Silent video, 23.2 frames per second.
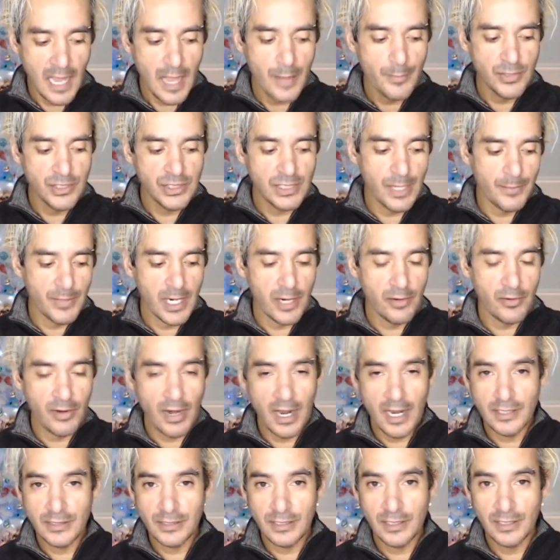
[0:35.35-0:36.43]
I'm a Gemini
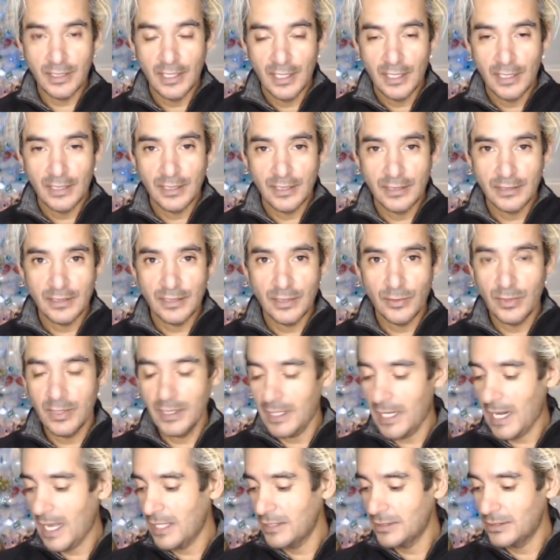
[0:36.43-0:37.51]
rising. Let's see what it
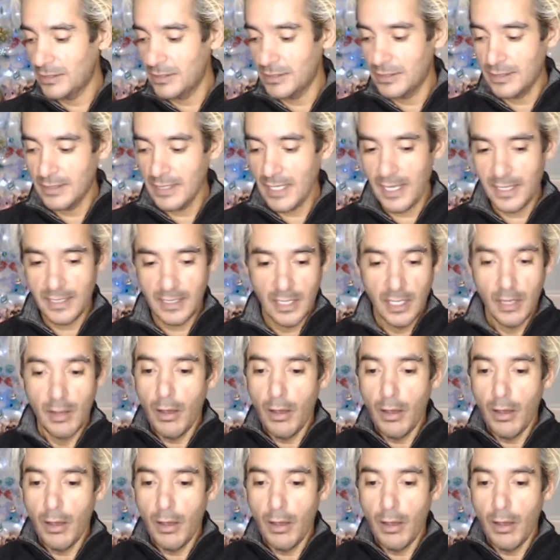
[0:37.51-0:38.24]
has to say.